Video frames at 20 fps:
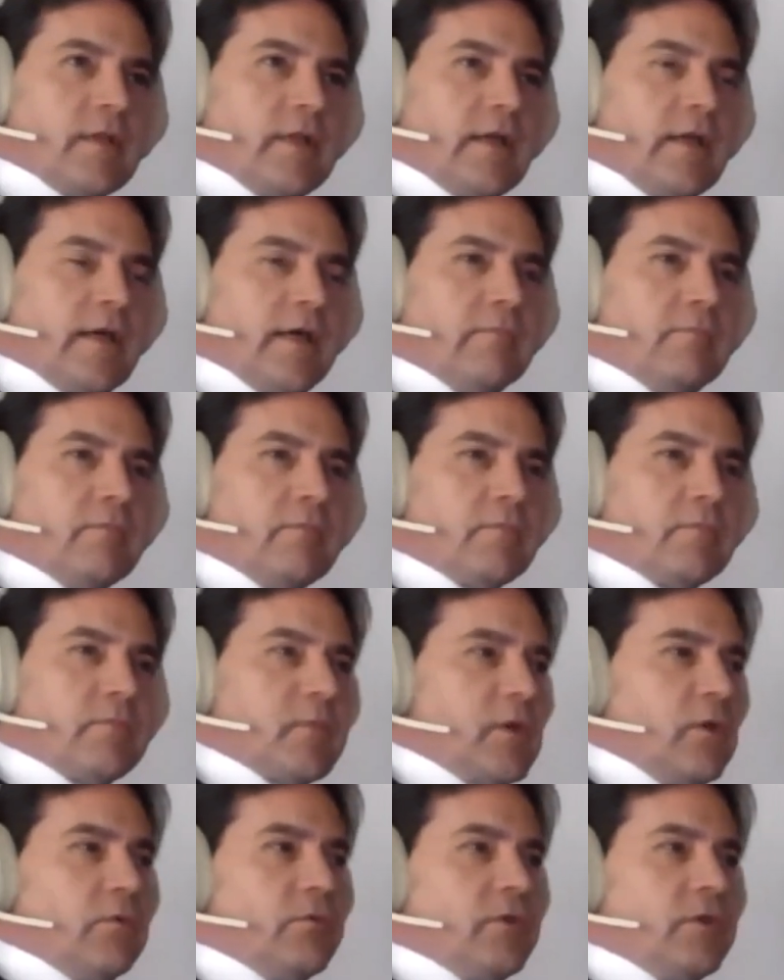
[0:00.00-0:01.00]

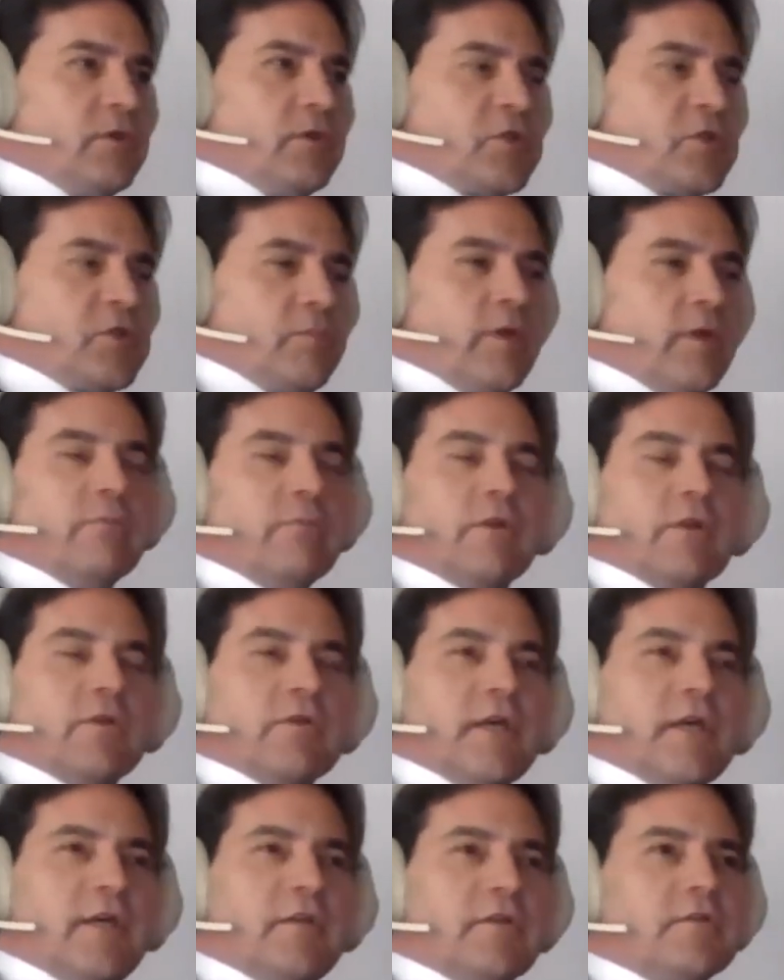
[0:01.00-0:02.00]
the shipping
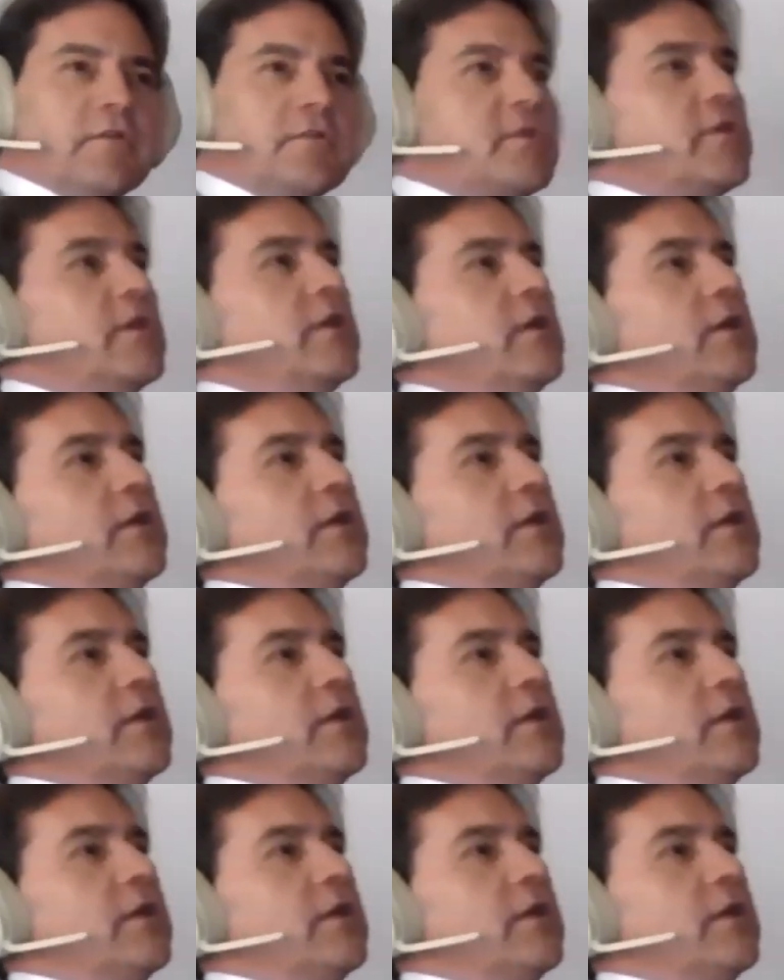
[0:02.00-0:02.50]
containers,